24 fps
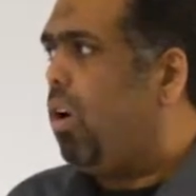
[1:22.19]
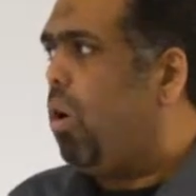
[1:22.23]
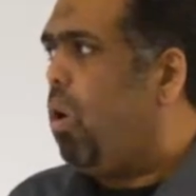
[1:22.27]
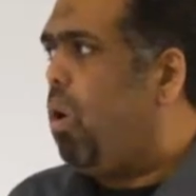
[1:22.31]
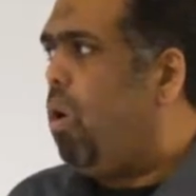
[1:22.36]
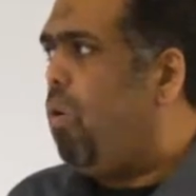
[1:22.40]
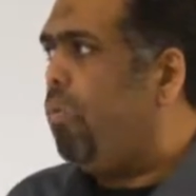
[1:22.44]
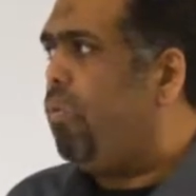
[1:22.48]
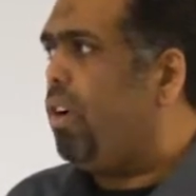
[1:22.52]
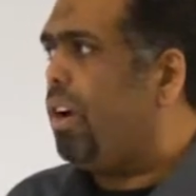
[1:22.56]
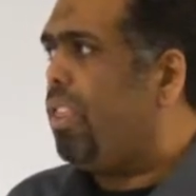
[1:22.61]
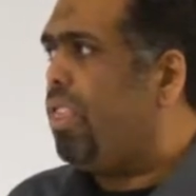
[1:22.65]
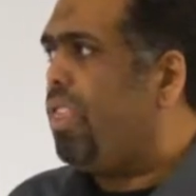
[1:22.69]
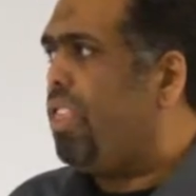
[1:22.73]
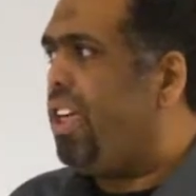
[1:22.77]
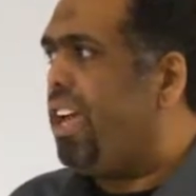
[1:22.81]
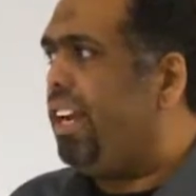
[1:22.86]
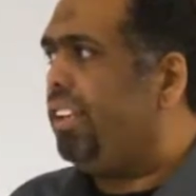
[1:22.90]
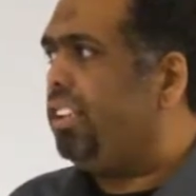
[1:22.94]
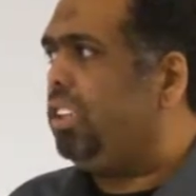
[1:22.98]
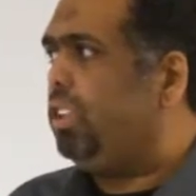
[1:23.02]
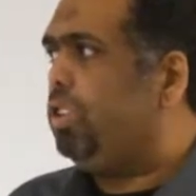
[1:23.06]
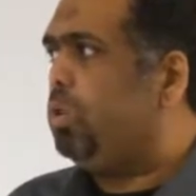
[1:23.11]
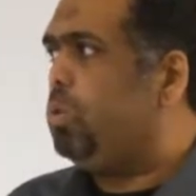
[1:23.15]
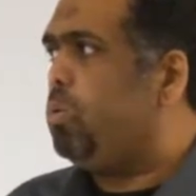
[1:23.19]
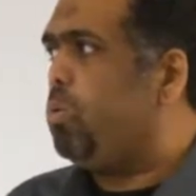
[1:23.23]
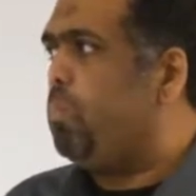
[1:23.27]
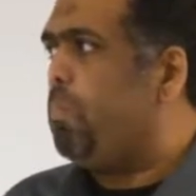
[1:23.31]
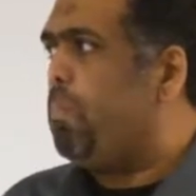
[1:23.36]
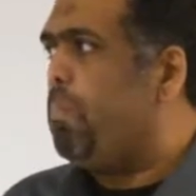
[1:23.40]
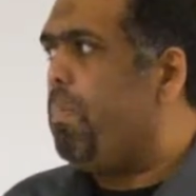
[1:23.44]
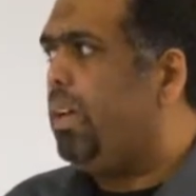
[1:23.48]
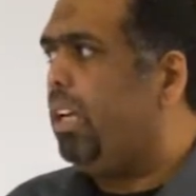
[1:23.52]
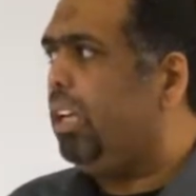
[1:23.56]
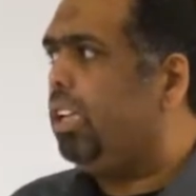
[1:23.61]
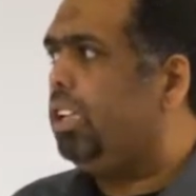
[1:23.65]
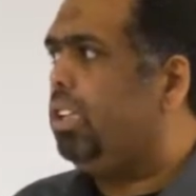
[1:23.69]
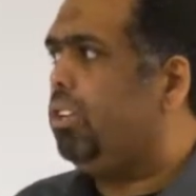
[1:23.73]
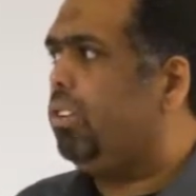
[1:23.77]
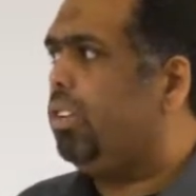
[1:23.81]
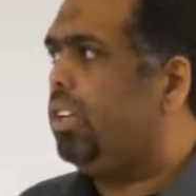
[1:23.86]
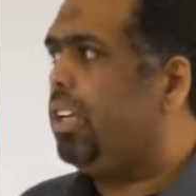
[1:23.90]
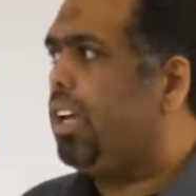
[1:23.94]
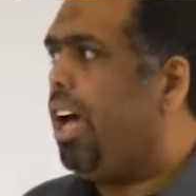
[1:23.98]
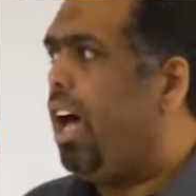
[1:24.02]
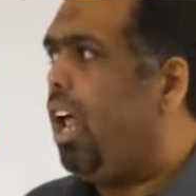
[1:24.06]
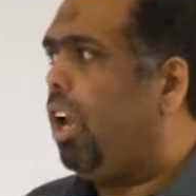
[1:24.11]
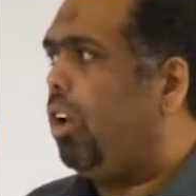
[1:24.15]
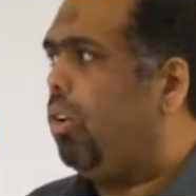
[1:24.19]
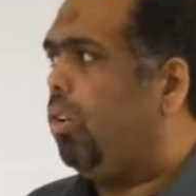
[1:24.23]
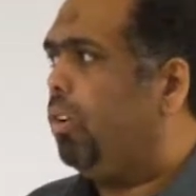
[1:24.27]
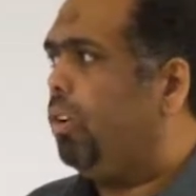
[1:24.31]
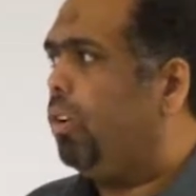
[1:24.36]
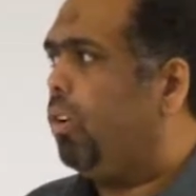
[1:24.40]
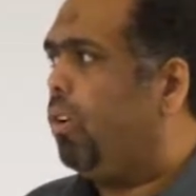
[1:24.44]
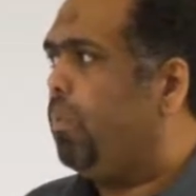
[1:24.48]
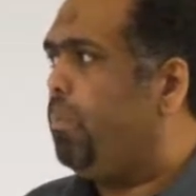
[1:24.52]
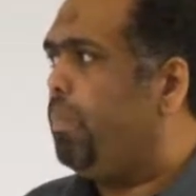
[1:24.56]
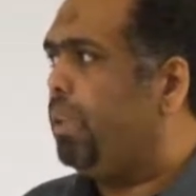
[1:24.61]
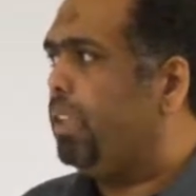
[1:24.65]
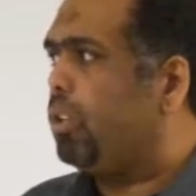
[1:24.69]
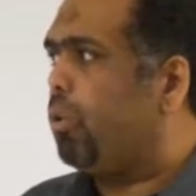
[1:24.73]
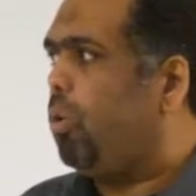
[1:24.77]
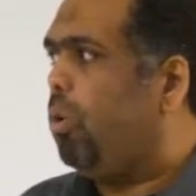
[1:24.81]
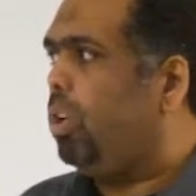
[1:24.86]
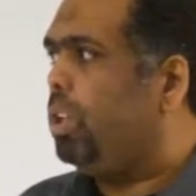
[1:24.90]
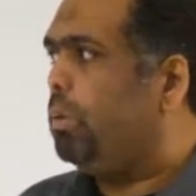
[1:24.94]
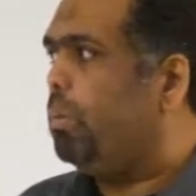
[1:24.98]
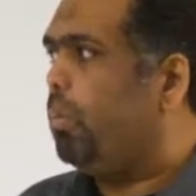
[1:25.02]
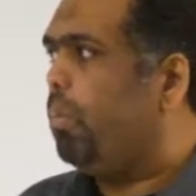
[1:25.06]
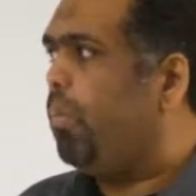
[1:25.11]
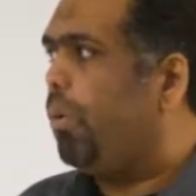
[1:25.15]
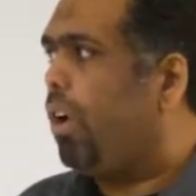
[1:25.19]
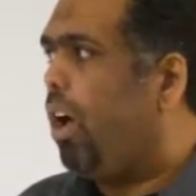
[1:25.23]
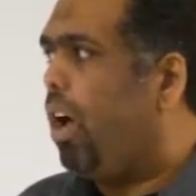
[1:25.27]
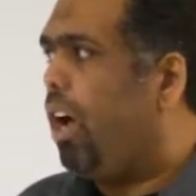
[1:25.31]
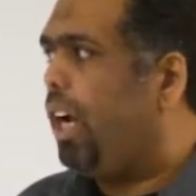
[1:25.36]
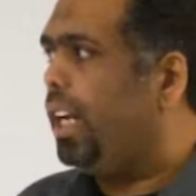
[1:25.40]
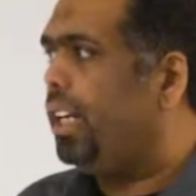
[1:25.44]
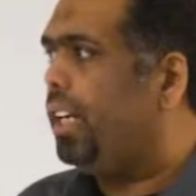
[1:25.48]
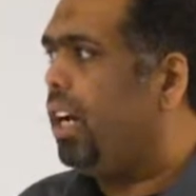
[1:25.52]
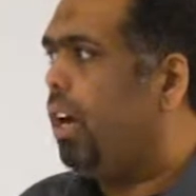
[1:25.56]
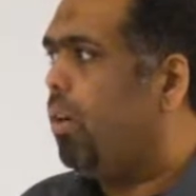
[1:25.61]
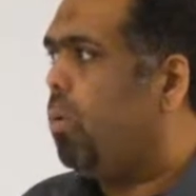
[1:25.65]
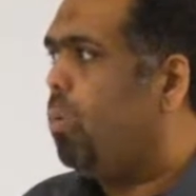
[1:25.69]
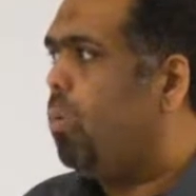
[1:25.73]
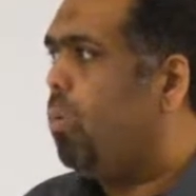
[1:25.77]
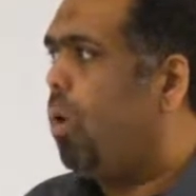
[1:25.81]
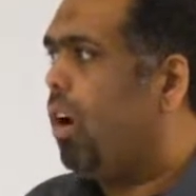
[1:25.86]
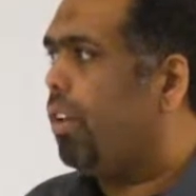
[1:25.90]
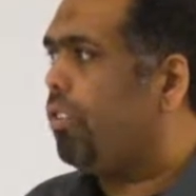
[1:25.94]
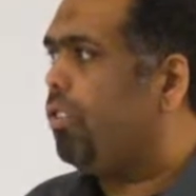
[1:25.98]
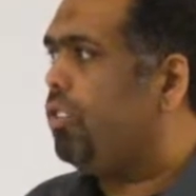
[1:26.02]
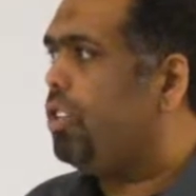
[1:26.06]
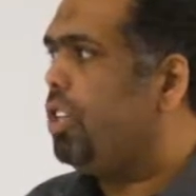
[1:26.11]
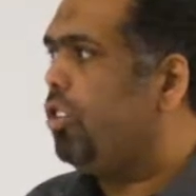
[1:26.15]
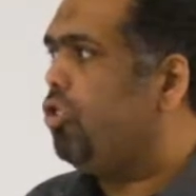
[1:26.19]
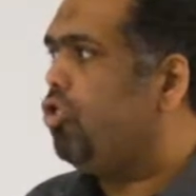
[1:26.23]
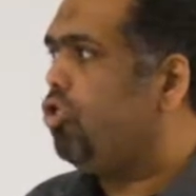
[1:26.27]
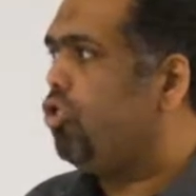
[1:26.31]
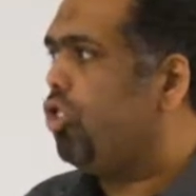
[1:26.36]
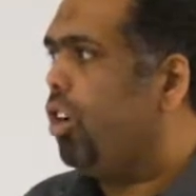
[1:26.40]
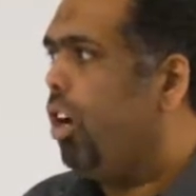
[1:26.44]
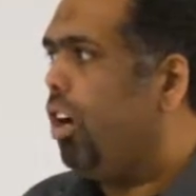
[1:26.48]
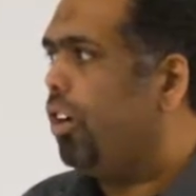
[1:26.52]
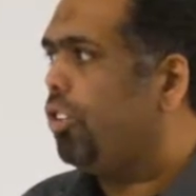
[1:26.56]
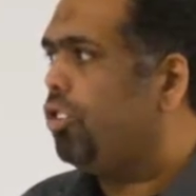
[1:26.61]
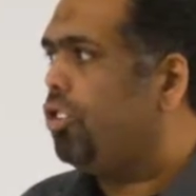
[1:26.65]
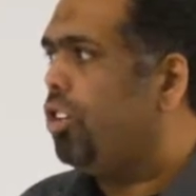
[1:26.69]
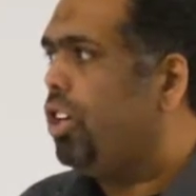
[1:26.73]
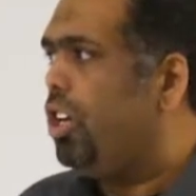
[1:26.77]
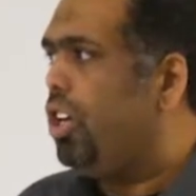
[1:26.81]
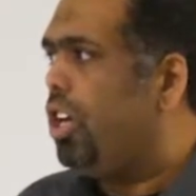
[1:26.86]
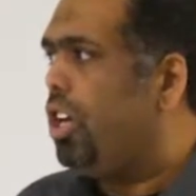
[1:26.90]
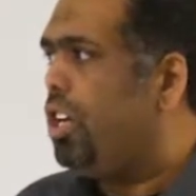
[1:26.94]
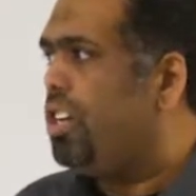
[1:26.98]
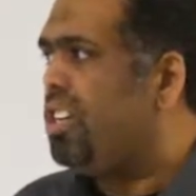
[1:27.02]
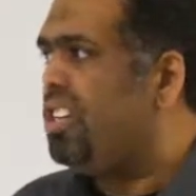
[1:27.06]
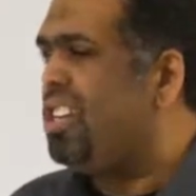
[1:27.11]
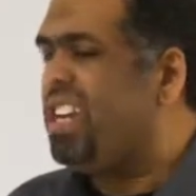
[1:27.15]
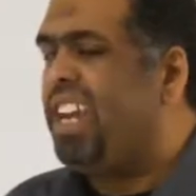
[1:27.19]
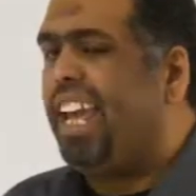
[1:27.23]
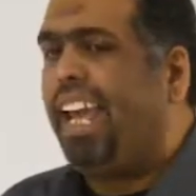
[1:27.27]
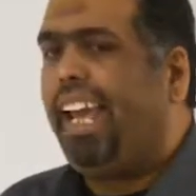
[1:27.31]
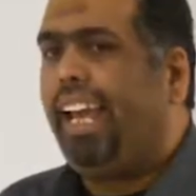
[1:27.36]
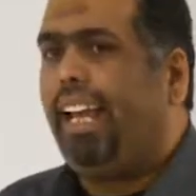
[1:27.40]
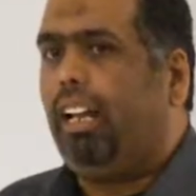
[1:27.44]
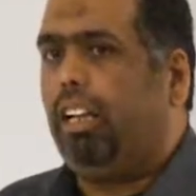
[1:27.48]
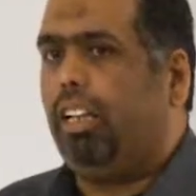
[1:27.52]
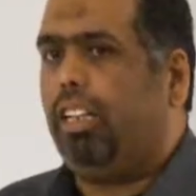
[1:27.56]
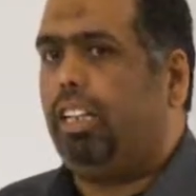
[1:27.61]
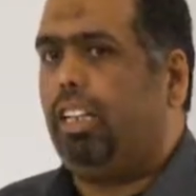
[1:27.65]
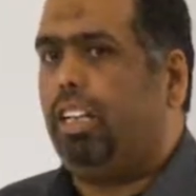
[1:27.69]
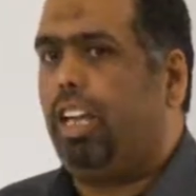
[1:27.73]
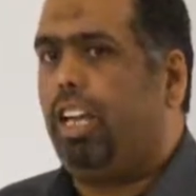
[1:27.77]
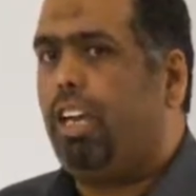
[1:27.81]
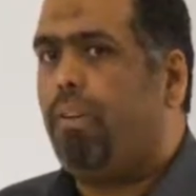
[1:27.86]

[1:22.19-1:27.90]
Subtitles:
over 32 million gallons of petroleum brine was discharged daily.